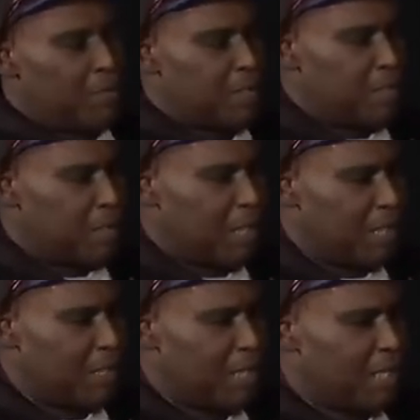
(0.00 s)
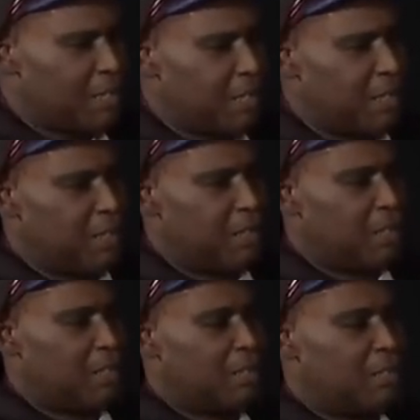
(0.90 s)
I actually
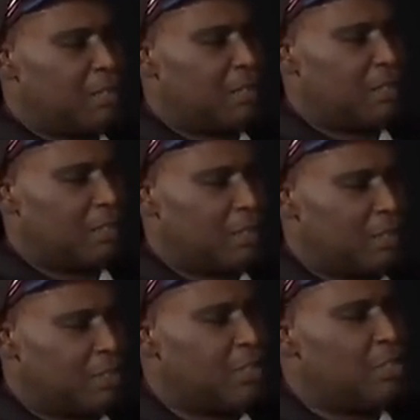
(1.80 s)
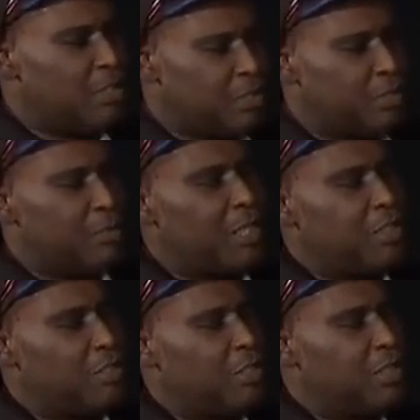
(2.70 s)
as a youngster when
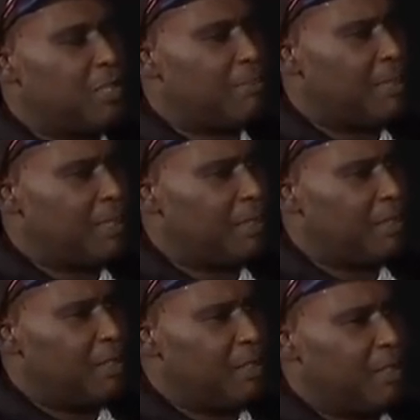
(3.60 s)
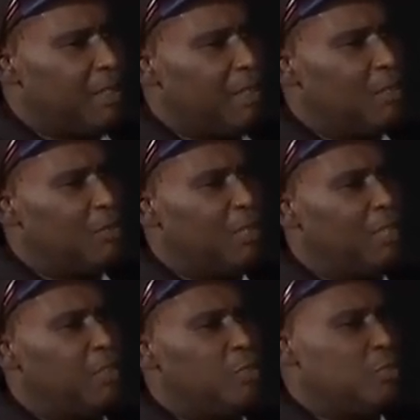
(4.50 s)
I joined jam band, you know,
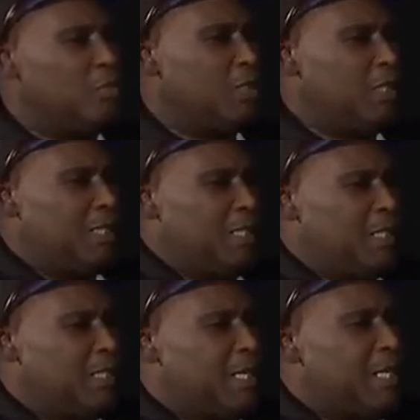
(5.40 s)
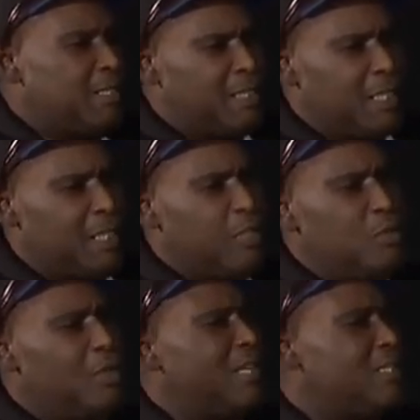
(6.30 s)
I knew a lot of guys. Like I
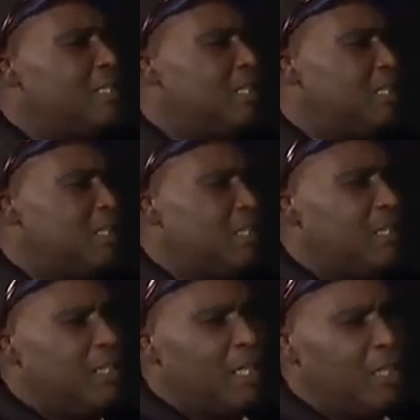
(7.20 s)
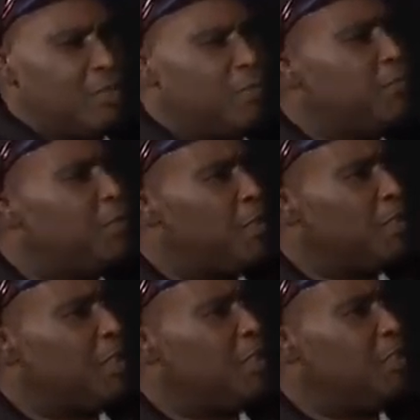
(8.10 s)
knew Azik, I knew
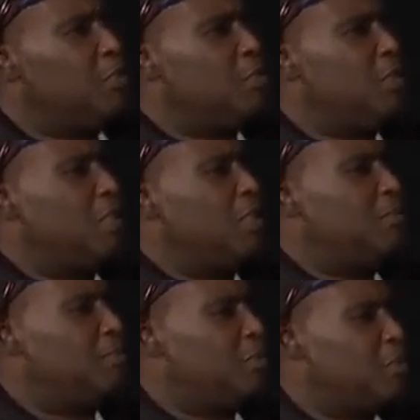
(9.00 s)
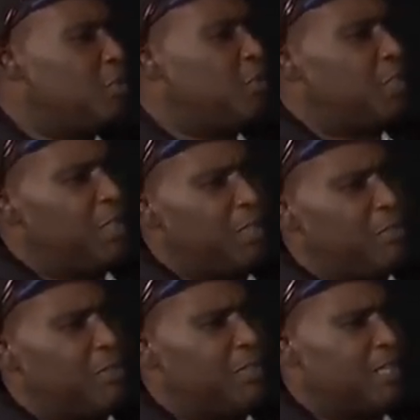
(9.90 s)
Funk, I knew Joey. I
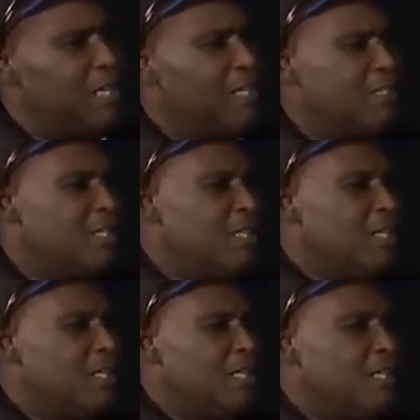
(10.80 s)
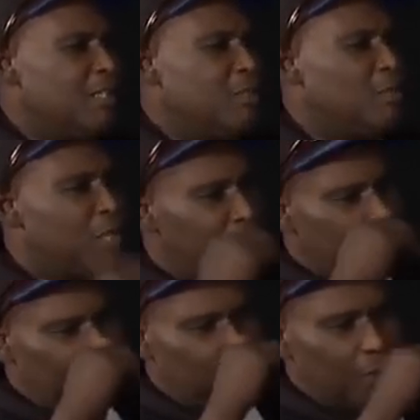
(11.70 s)
know these guys. And, you know,
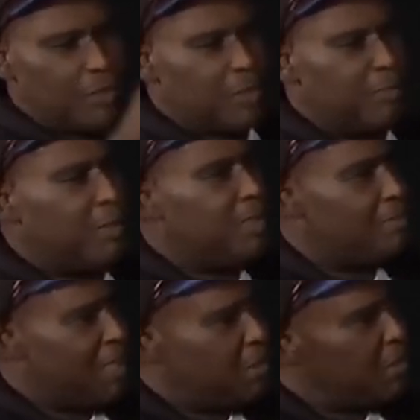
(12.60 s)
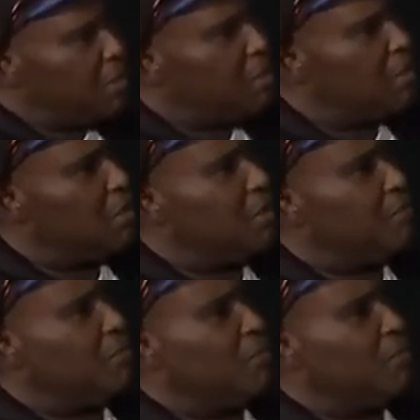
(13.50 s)
Funk used to play with imagination.